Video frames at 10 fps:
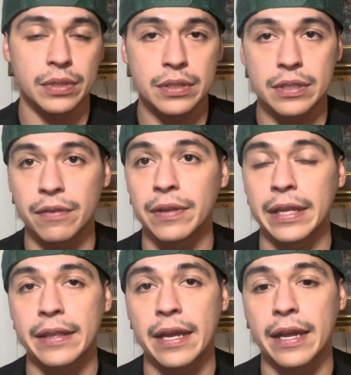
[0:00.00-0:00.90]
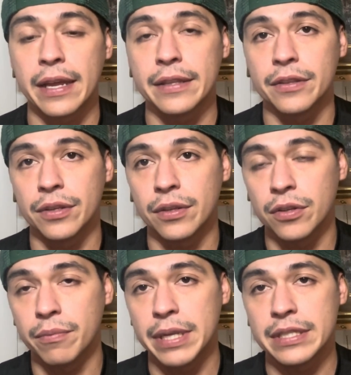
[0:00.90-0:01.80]
stuff like that, and
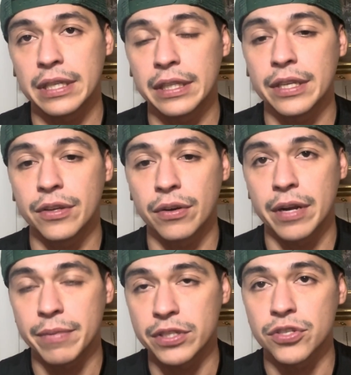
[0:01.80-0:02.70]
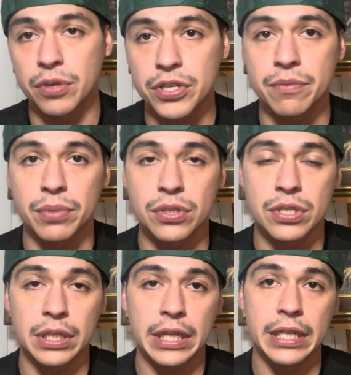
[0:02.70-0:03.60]
you're basically, your administration
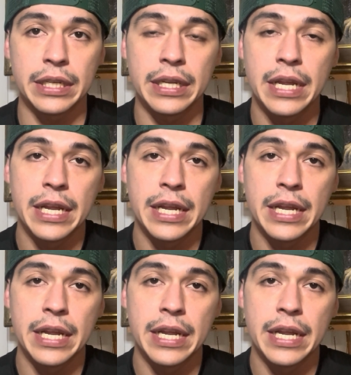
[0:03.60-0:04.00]
person can